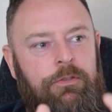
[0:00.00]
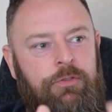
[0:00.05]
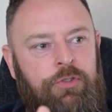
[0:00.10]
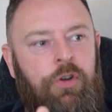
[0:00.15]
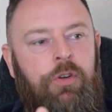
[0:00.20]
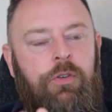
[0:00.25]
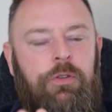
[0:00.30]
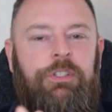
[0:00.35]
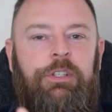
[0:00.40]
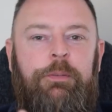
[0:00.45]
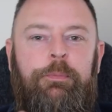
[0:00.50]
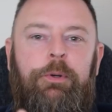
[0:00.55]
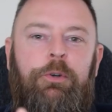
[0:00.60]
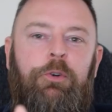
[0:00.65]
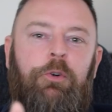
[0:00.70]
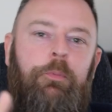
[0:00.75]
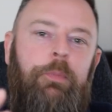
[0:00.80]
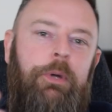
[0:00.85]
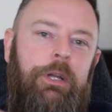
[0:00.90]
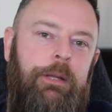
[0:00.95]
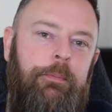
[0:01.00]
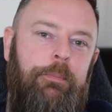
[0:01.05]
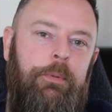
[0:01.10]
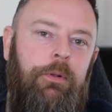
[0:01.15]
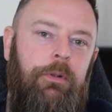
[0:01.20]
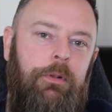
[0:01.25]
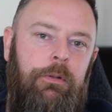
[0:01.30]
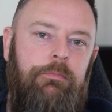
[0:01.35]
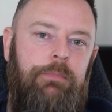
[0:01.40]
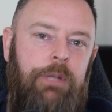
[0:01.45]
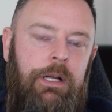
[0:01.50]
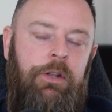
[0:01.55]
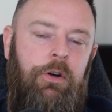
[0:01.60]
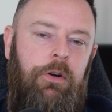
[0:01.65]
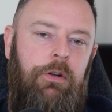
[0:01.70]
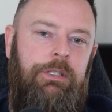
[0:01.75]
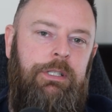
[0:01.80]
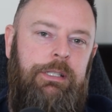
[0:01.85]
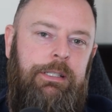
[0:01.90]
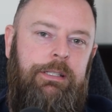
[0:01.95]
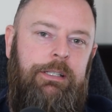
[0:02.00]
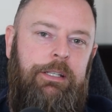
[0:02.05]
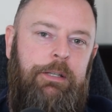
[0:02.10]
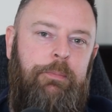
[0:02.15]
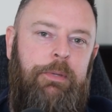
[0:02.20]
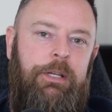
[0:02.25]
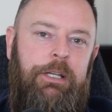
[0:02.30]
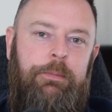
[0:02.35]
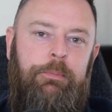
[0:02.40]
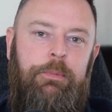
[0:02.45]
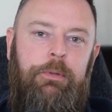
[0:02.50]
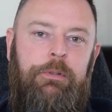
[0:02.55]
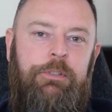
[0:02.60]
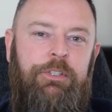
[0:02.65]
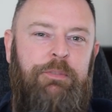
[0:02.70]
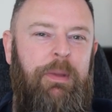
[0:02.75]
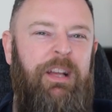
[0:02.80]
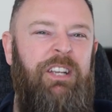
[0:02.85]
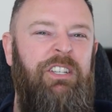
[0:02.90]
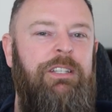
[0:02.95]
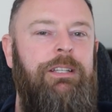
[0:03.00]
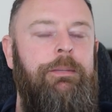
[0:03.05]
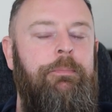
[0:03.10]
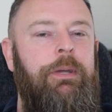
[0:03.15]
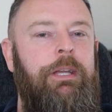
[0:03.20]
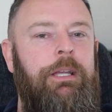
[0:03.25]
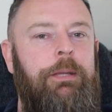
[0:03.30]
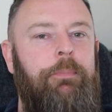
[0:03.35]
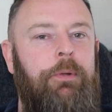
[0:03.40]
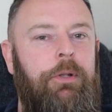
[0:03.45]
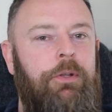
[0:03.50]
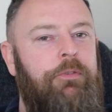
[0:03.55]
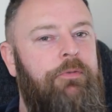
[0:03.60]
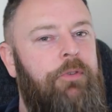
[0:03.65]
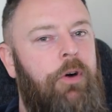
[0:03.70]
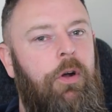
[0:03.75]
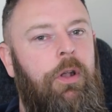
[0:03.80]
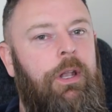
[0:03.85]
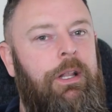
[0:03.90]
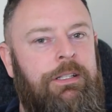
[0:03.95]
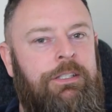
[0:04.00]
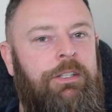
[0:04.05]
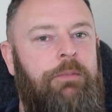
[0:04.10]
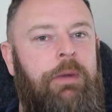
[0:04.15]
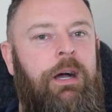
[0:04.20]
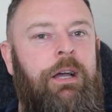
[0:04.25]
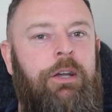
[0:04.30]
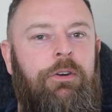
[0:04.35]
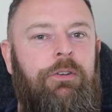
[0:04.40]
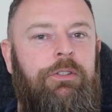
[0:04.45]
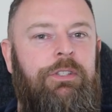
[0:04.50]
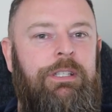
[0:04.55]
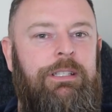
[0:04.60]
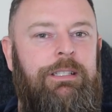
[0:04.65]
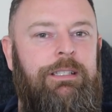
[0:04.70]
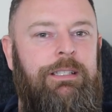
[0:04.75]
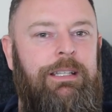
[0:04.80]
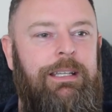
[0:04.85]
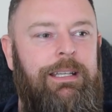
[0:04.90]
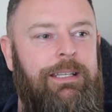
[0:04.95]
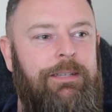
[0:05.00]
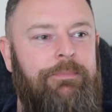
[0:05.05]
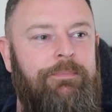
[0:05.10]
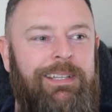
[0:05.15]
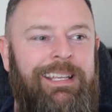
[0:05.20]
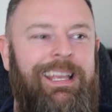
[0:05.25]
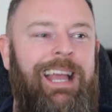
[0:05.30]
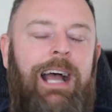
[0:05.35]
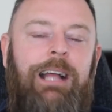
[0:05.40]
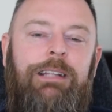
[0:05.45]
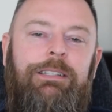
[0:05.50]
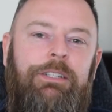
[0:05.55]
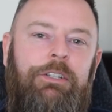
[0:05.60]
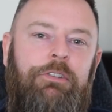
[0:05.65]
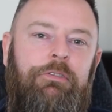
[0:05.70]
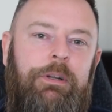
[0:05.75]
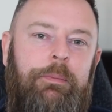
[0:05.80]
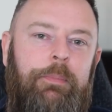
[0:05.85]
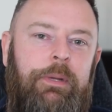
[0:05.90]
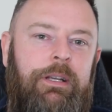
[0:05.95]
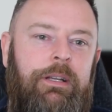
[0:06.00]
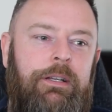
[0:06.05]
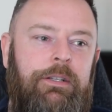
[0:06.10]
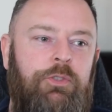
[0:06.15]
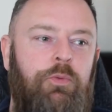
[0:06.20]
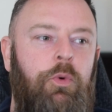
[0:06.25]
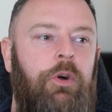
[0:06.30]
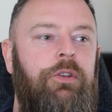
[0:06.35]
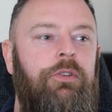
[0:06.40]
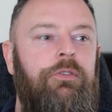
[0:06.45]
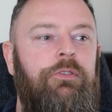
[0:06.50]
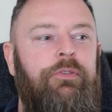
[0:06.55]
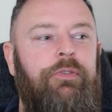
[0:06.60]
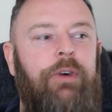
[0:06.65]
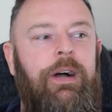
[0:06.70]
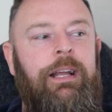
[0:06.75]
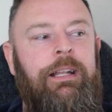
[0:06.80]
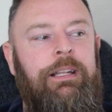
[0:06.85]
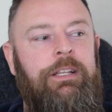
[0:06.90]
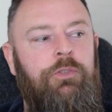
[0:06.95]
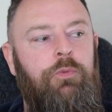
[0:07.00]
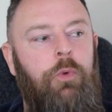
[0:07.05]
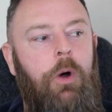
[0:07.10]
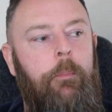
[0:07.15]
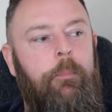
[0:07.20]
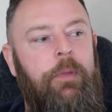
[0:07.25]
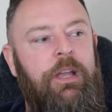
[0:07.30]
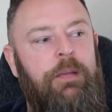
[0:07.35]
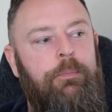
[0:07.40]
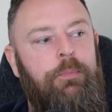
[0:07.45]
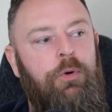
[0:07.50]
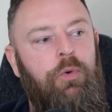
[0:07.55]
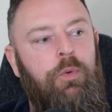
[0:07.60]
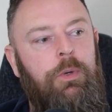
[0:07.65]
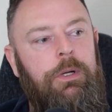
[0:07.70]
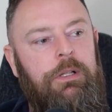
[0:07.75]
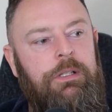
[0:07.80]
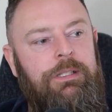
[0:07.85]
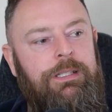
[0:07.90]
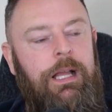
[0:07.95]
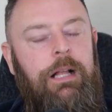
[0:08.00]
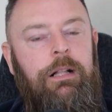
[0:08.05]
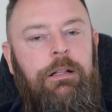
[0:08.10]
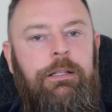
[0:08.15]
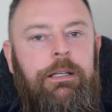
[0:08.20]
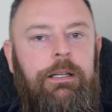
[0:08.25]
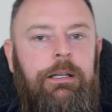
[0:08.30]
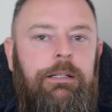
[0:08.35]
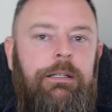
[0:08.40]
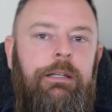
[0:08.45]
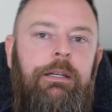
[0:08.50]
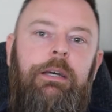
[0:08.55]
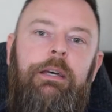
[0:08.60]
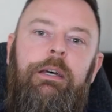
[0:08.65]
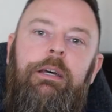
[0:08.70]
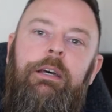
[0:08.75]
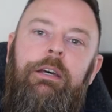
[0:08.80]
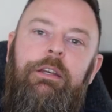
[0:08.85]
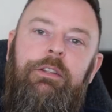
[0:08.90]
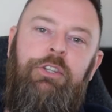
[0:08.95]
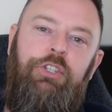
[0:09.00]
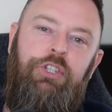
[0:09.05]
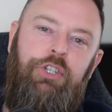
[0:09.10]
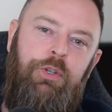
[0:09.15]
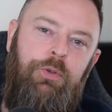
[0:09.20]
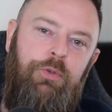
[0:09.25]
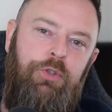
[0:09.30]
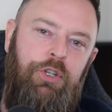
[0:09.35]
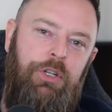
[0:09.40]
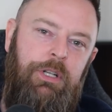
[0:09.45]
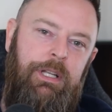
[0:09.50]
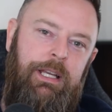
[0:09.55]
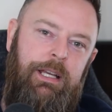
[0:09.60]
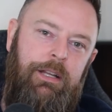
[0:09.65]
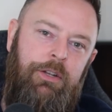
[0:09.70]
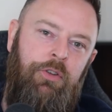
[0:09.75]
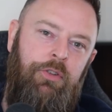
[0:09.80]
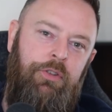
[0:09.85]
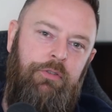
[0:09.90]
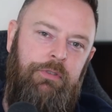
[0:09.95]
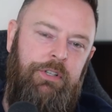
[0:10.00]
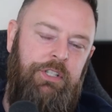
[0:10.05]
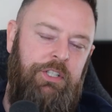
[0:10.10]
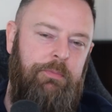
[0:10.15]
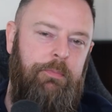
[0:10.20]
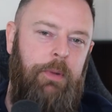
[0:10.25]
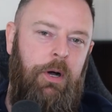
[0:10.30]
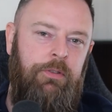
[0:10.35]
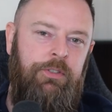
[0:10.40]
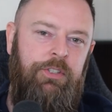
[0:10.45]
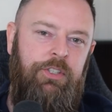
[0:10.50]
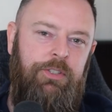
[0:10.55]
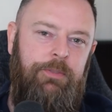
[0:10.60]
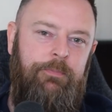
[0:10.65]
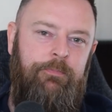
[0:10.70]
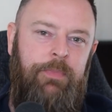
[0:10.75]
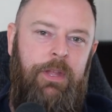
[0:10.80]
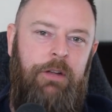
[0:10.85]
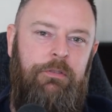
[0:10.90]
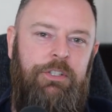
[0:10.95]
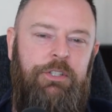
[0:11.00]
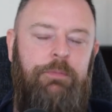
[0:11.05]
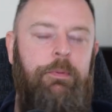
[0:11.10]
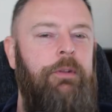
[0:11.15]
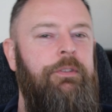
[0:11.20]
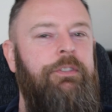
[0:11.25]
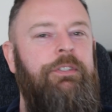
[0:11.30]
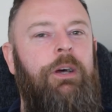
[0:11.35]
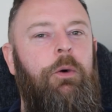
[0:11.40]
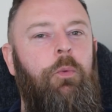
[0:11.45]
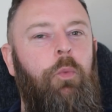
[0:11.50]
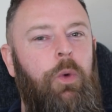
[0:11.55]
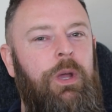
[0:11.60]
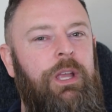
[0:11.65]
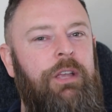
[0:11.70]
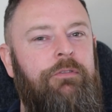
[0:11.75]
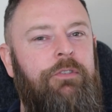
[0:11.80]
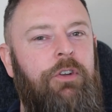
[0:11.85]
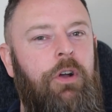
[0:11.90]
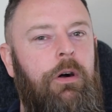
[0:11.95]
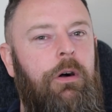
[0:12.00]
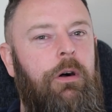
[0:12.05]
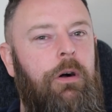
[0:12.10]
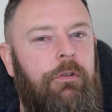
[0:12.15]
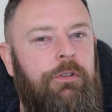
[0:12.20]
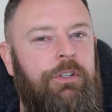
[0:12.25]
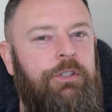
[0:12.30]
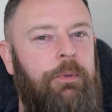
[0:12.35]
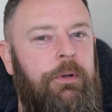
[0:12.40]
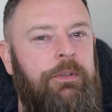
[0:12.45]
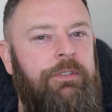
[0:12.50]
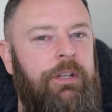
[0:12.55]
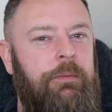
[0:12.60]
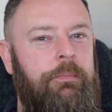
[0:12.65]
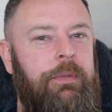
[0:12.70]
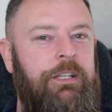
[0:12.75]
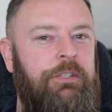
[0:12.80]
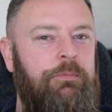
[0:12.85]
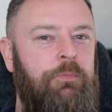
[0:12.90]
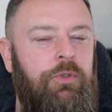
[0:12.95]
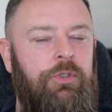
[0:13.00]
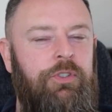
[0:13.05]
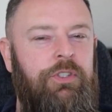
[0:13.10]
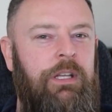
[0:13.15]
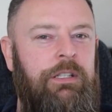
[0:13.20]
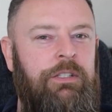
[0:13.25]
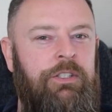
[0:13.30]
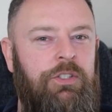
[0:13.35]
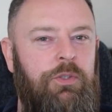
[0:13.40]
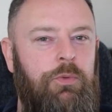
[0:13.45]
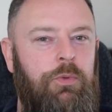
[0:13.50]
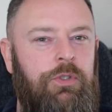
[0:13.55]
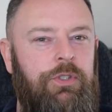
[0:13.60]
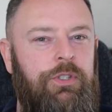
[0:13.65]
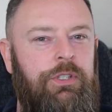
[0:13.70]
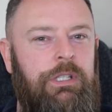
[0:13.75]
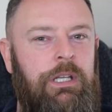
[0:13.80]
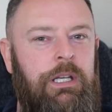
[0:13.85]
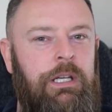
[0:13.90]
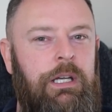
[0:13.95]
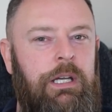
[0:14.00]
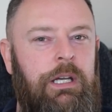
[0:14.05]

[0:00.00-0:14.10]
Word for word: neurotypical people and autistic people, especially people who fall into my autistic category because what you'll find is what people will tell you, there's usually another response, a response that we've got, a response that makes more sense to us.